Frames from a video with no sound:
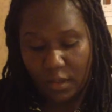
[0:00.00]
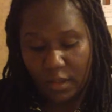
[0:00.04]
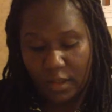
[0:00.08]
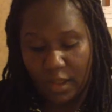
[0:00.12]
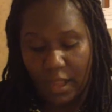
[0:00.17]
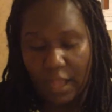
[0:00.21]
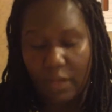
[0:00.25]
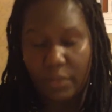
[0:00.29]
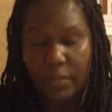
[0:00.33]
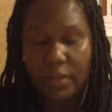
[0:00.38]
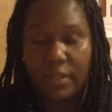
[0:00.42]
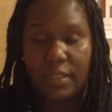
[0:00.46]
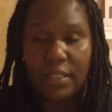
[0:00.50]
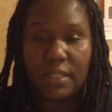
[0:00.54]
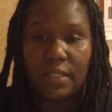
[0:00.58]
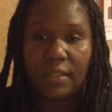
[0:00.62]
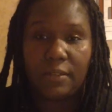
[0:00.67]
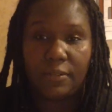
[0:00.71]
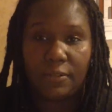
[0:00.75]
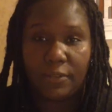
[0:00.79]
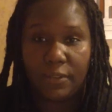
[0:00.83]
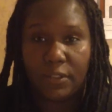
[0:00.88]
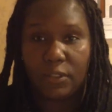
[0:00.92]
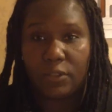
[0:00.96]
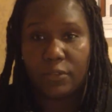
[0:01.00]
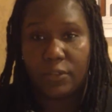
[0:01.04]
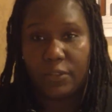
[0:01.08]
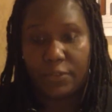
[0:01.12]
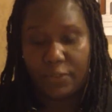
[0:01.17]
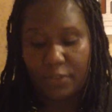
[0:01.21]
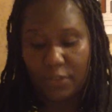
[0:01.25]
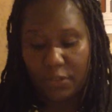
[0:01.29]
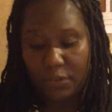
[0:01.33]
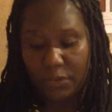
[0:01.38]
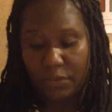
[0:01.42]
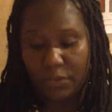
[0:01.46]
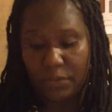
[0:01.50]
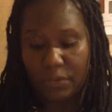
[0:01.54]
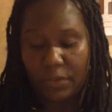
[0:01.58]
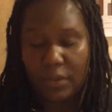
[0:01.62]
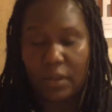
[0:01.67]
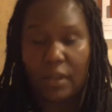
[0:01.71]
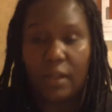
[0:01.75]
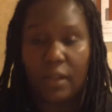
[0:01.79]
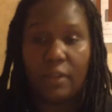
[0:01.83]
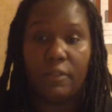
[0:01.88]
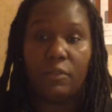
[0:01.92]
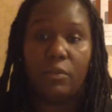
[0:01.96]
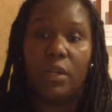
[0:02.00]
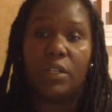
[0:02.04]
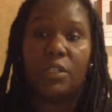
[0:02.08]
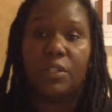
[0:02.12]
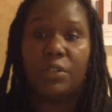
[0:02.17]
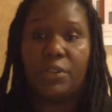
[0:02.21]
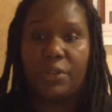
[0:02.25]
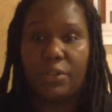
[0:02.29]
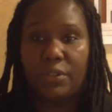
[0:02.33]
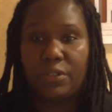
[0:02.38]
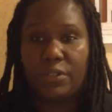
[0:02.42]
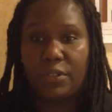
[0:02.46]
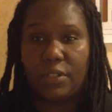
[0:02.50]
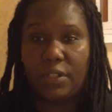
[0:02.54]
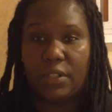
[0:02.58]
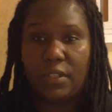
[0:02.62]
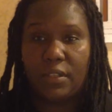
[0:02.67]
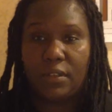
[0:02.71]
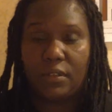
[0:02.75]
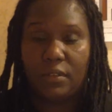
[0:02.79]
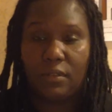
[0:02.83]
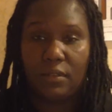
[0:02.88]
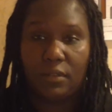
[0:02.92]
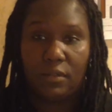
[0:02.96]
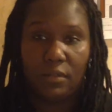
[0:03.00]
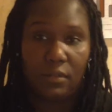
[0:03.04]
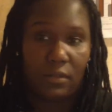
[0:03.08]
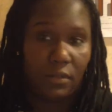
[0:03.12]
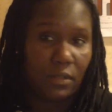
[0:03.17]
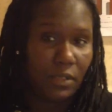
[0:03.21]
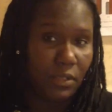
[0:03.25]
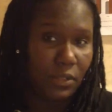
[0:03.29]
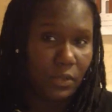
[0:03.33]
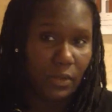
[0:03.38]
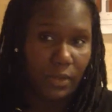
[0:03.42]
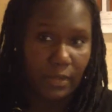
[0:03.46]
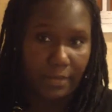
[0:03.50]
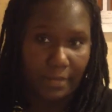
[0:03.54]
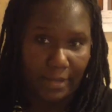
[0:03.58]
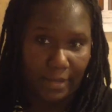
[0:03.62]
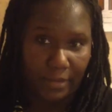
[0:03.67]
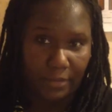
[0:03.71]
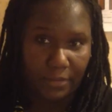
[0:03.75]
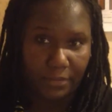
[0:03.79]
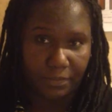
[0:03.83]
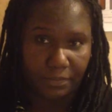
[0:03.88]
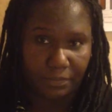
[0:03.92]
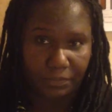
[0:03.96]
I will give an overview of what nursing is all about.